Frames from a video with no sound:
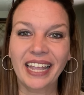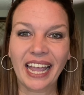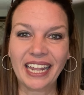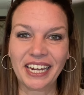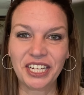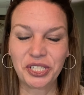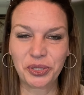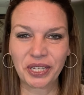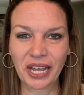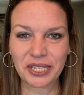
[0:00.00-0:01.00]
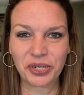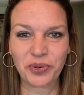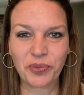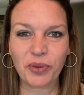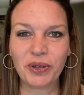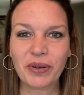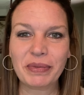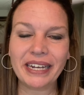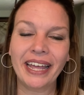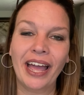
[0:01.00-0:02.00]
Hey ladies, Julie Koster with Ruby
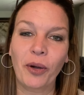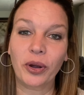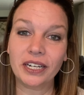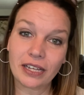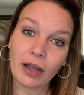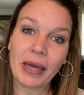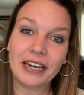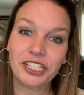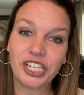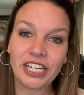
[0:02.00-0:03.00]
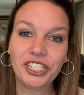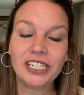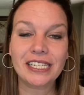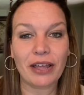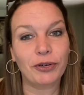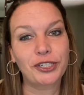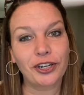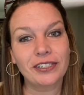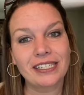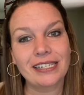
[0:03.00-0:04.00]
Ribbon. We're going to talk about exchanges and
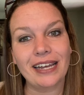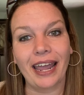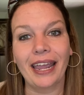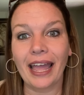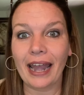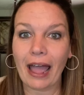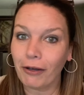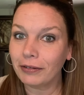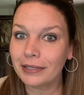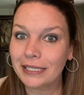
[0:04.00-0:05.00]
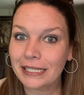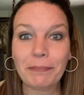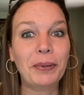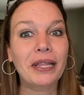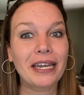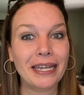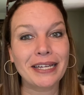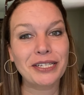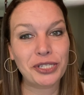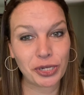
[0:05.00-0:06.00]
returns today and how simple it
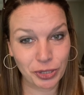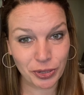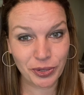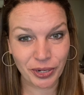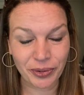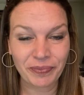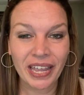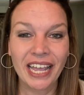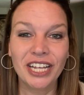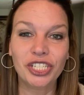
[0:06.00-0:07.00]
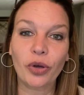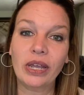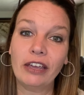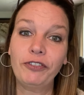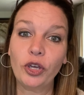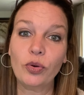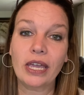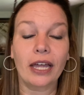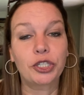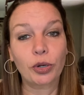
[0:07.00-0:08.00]
is to do. So if you
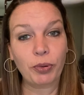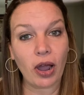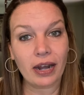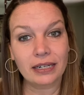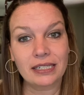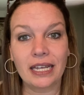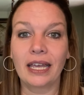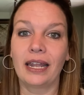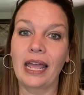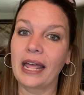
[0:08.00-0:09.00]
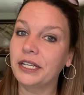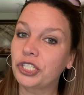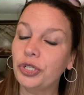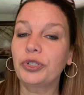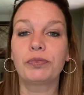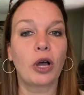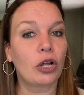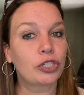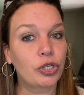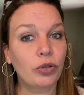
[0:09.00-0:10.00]
get your product in and it's too
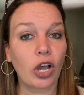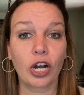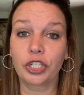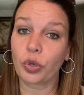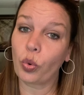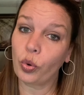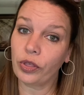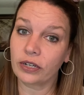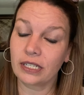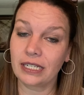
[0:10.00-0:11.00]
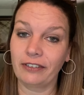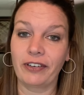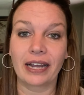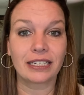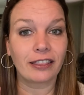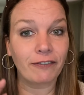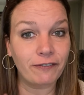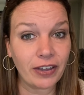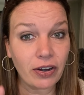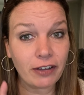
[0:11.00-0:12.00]
small, too large, or there's a defect, the
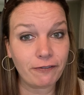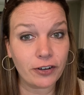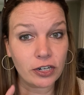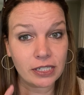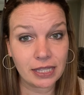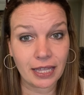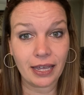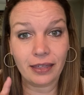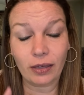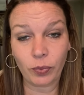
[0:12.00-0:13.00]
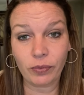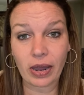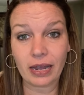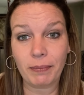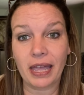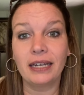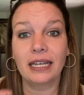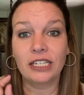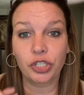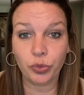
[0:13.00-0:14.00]
very first thing that we recommend
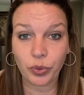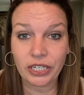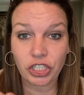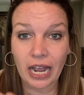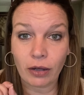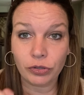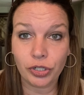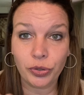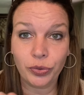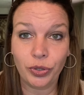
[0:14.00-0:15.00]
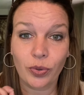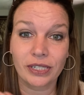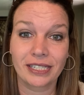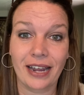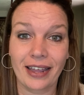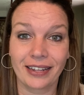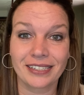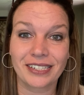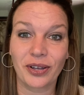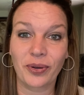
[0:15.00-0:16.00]
is you reach out to your
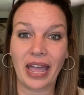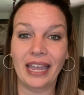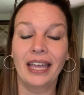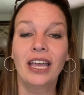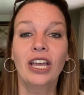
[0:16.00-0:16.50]
stylist, okay?